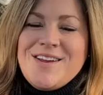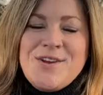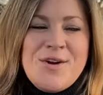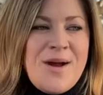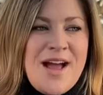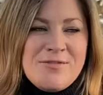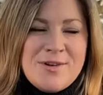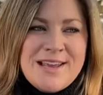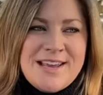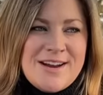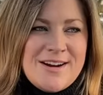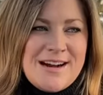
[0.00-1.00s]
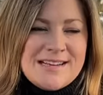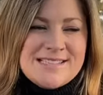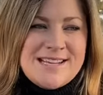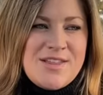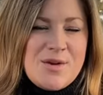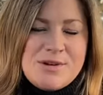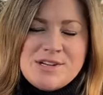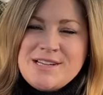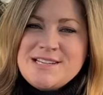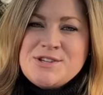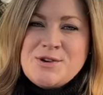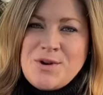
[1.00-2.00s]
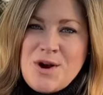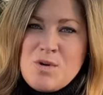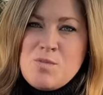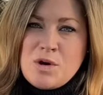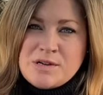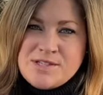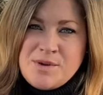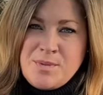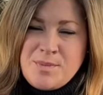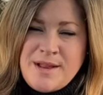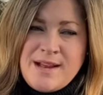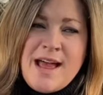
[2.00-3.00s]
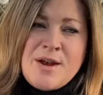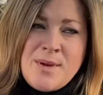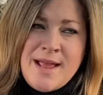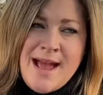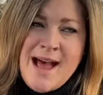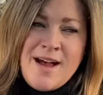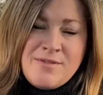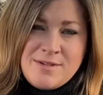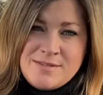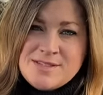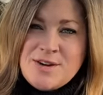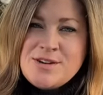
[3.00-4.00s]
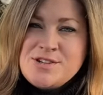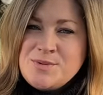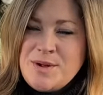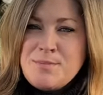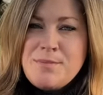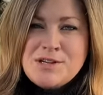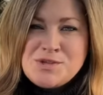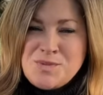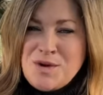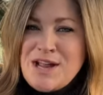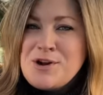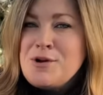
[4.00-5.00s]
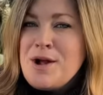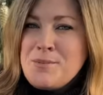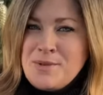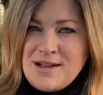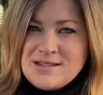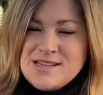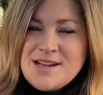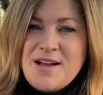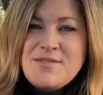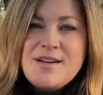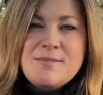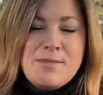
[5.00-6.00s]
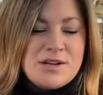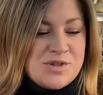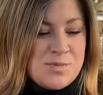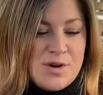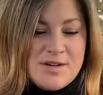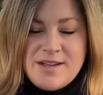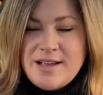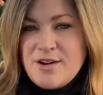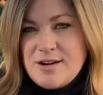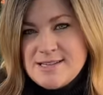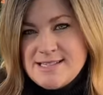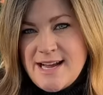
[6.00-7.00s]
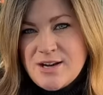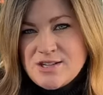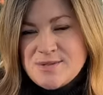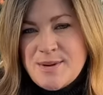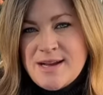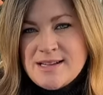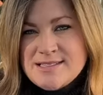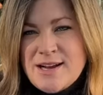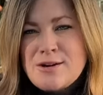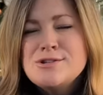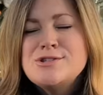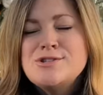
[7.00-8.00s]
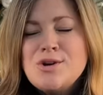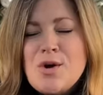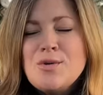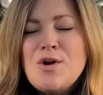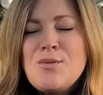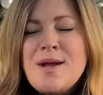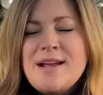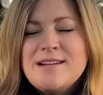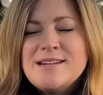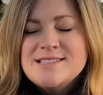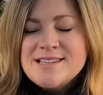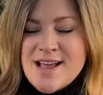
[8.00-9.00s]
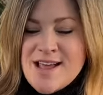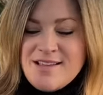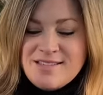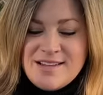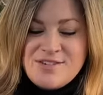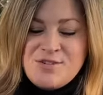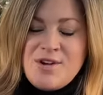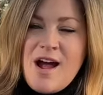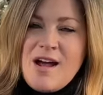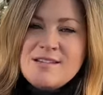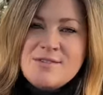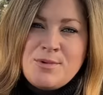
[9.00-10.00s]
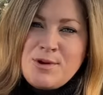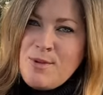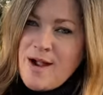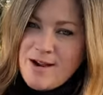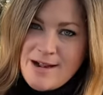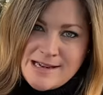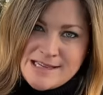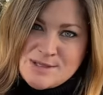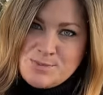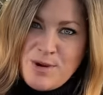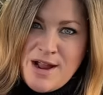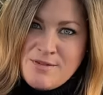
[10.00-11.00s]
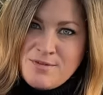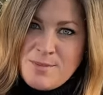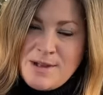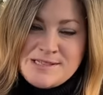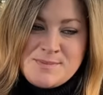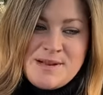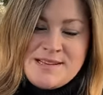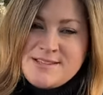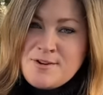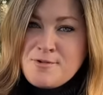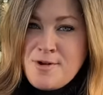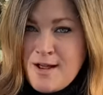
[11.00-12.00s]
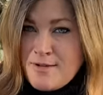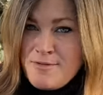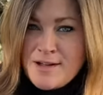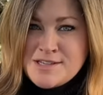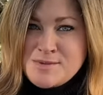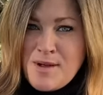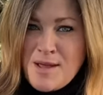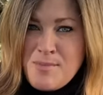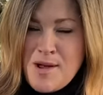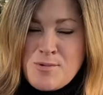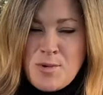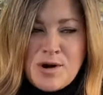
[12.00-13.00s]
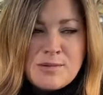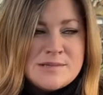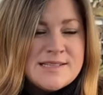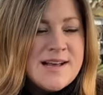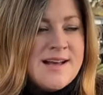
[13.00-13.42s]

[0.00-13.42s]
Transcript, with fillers: You know, every year I say that we need to grow more Superbena, and we have. We've started doing much more in-ground planting of it, much more of it in our containers because they are so low maintenance. They do not require any spraying from us because they're not affected by budworms.